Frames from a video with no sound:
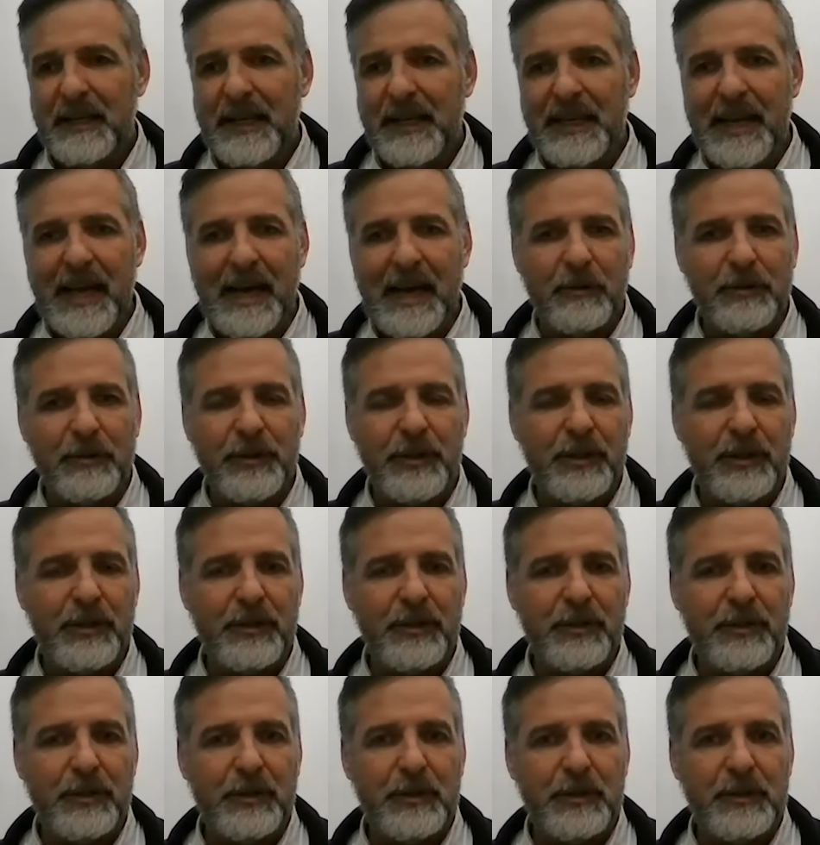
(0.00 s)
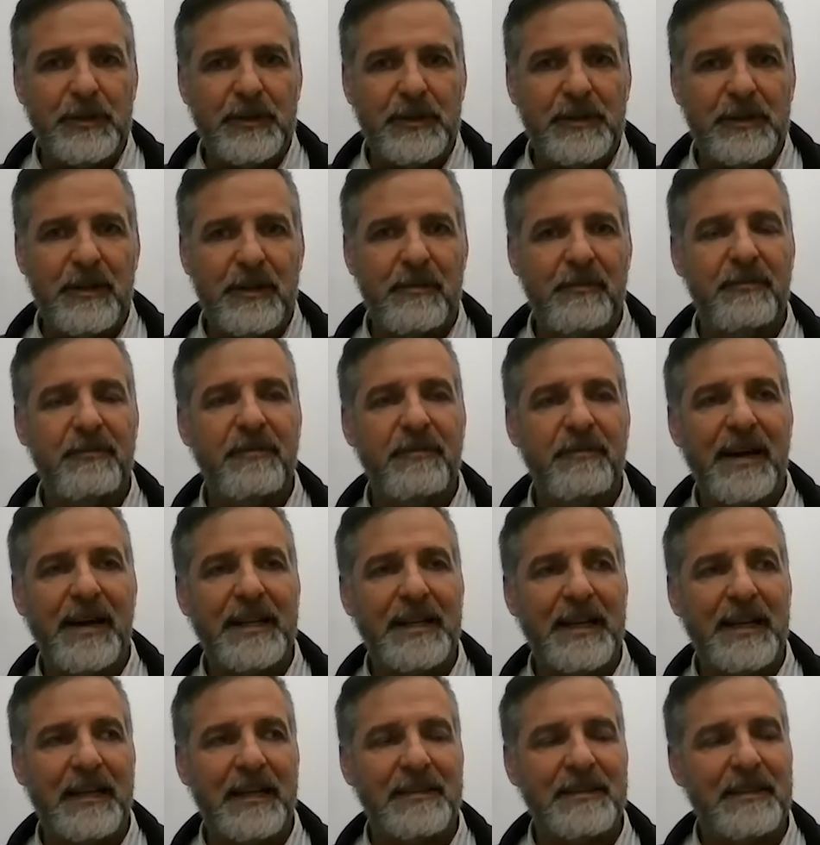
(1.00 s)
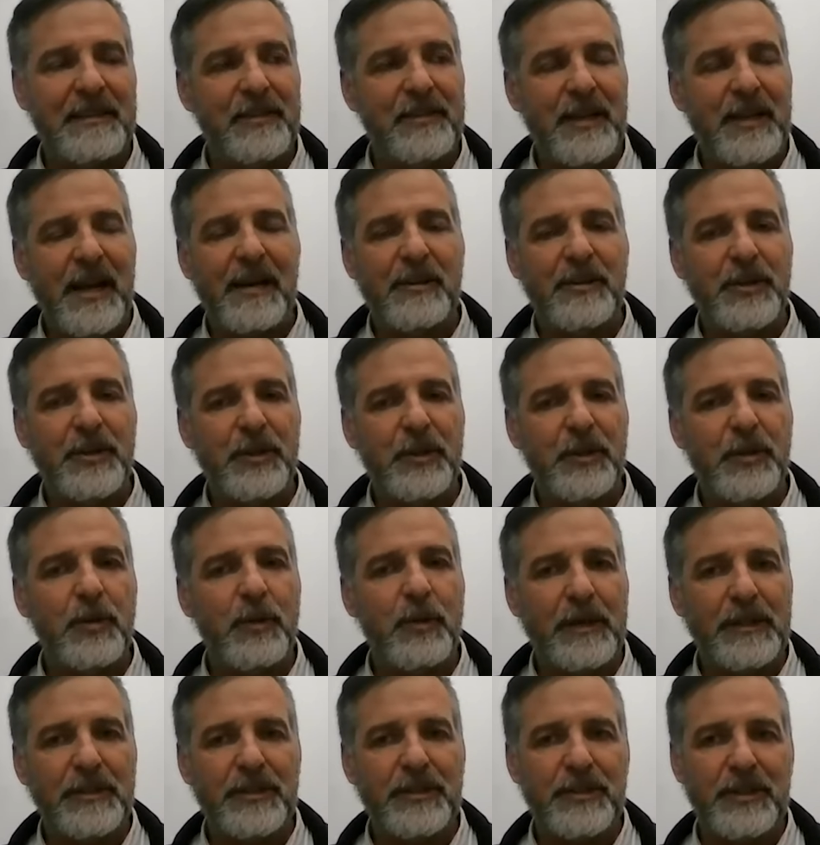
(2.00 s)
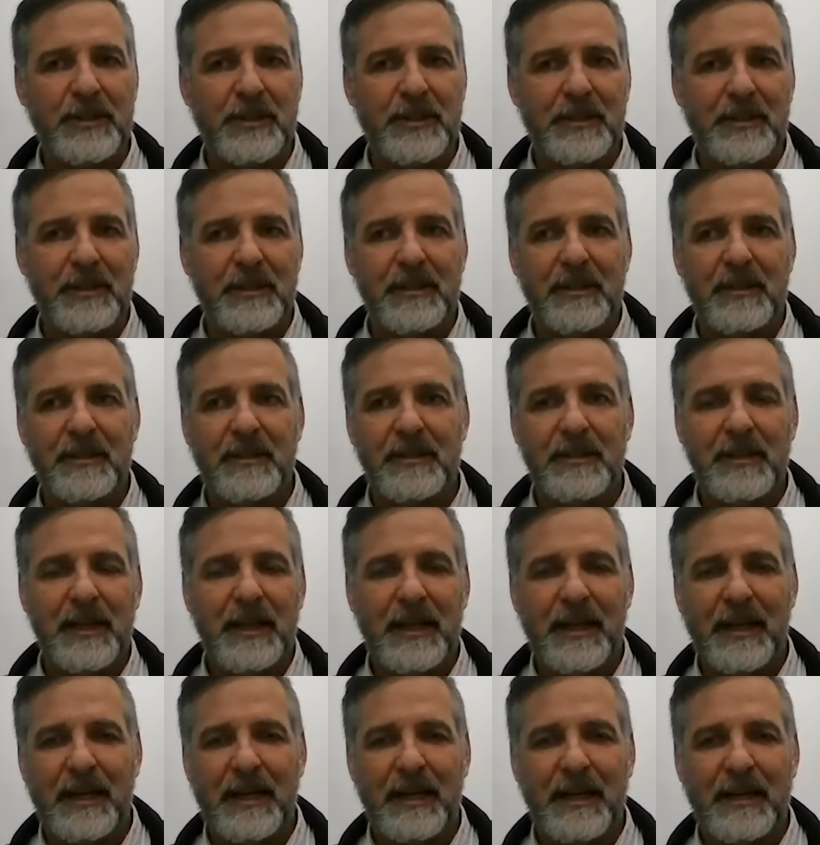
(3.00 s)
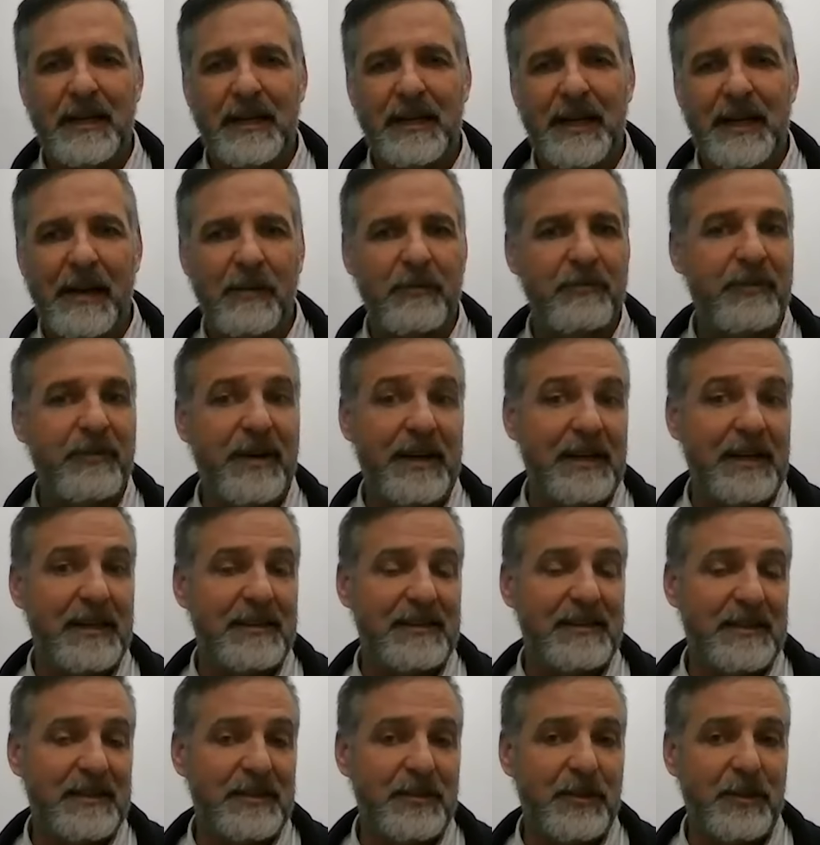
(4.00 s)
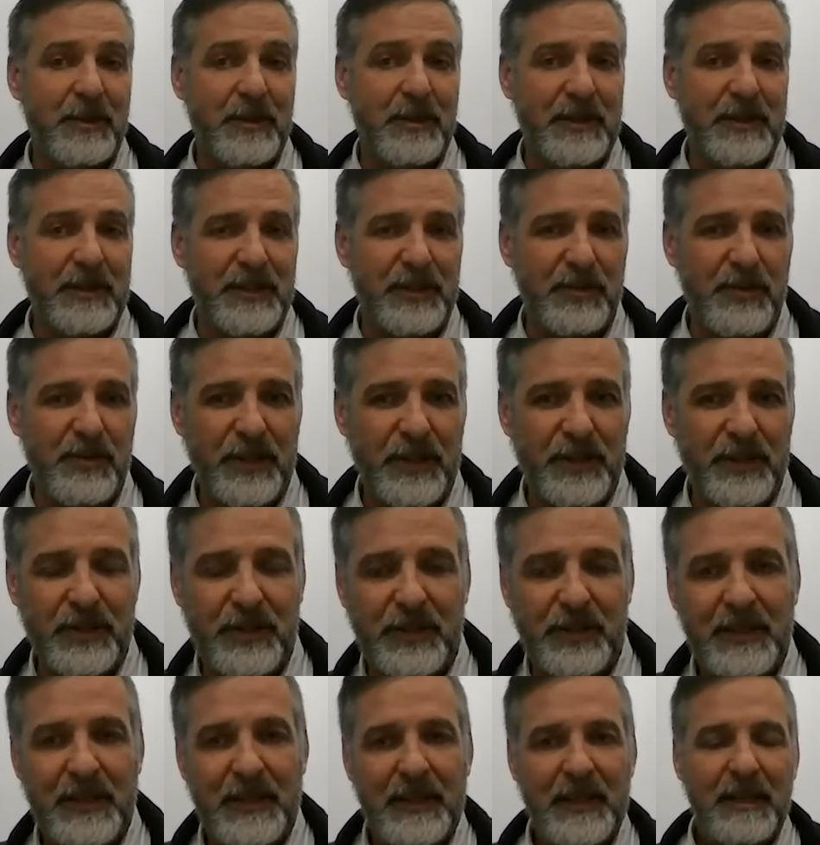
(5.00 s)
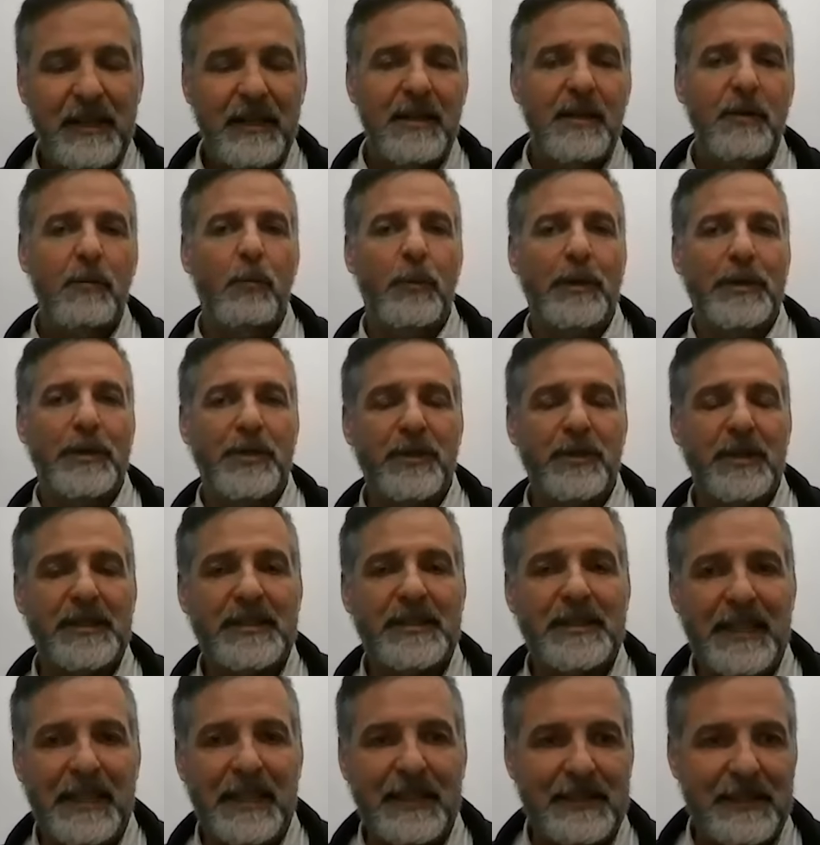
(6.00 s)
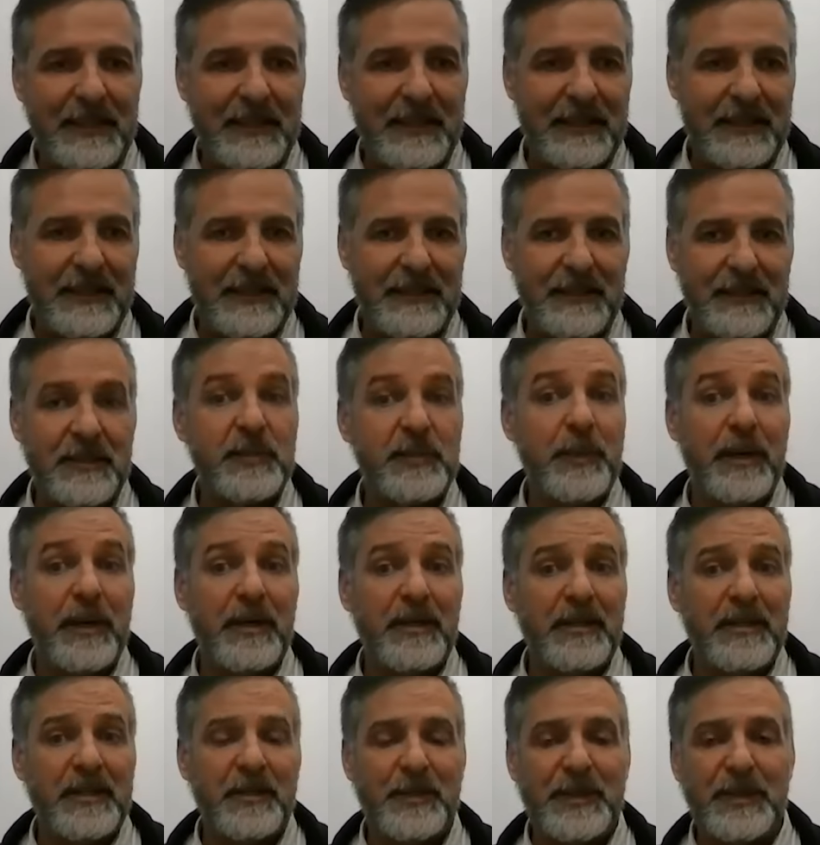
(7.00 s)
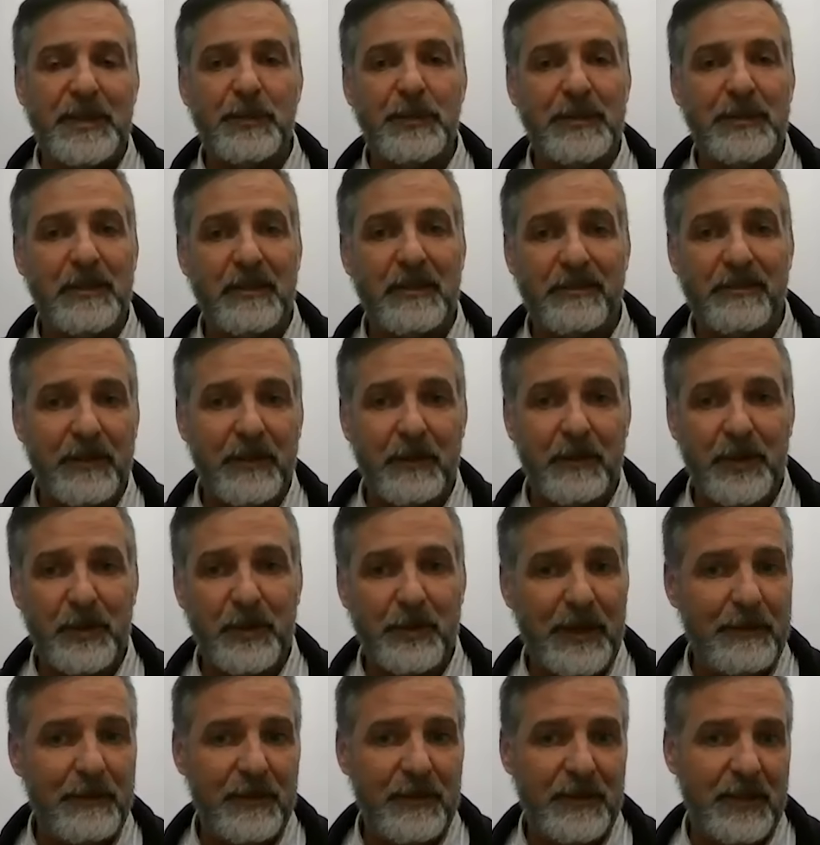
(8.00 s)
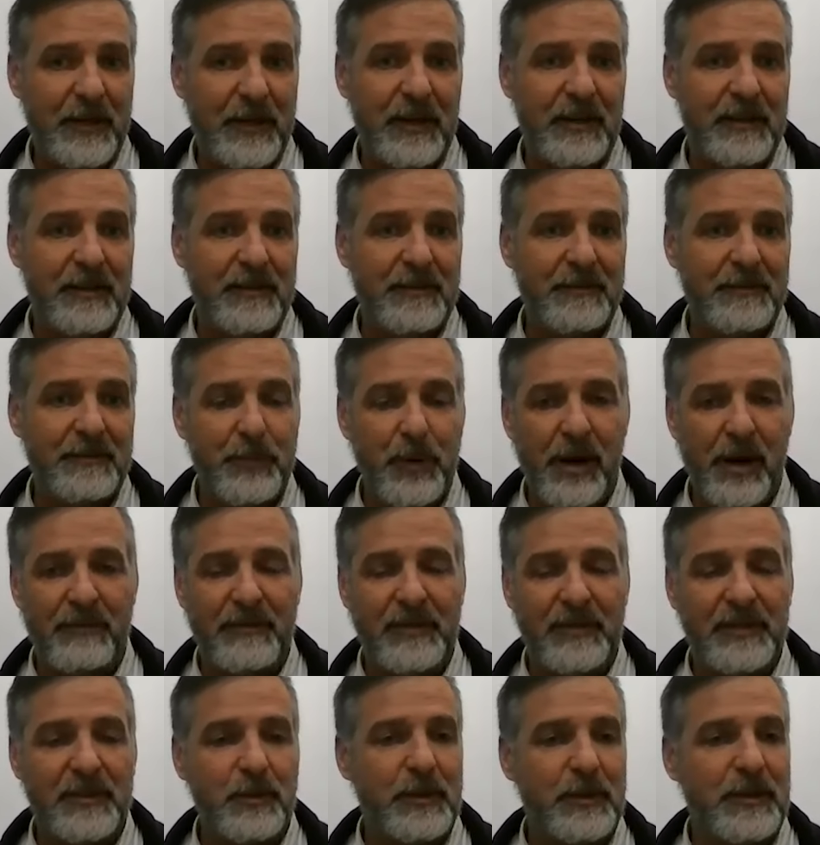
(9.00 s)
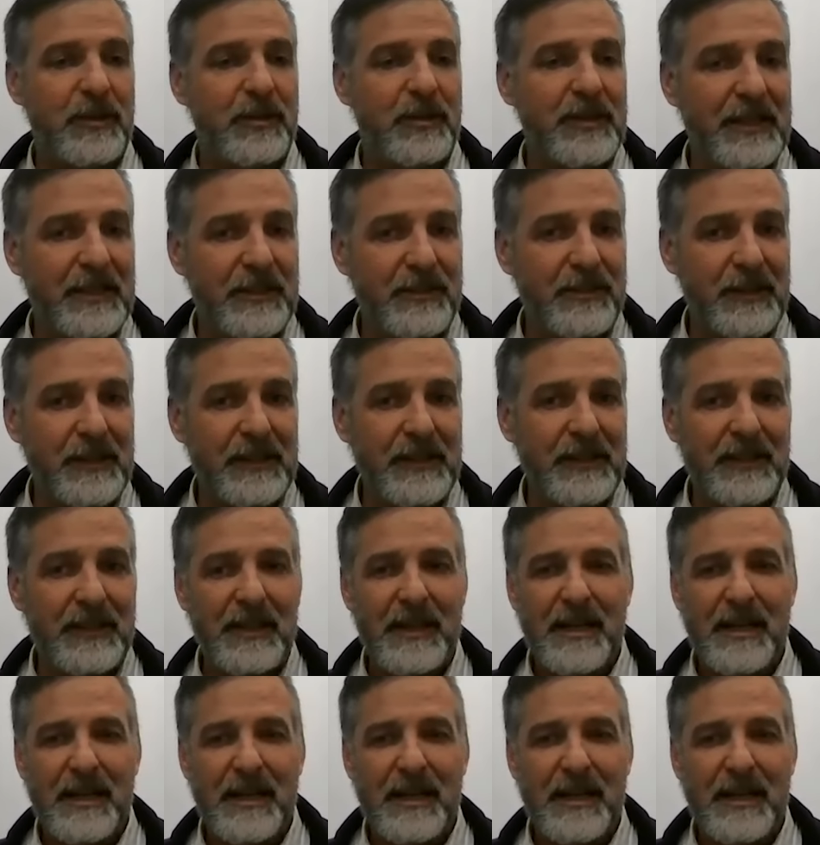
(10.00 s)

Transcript: And how do you use finance, even how do you question how finance is currently structured when you're assessing disparities between different groups of people in our province or in our country?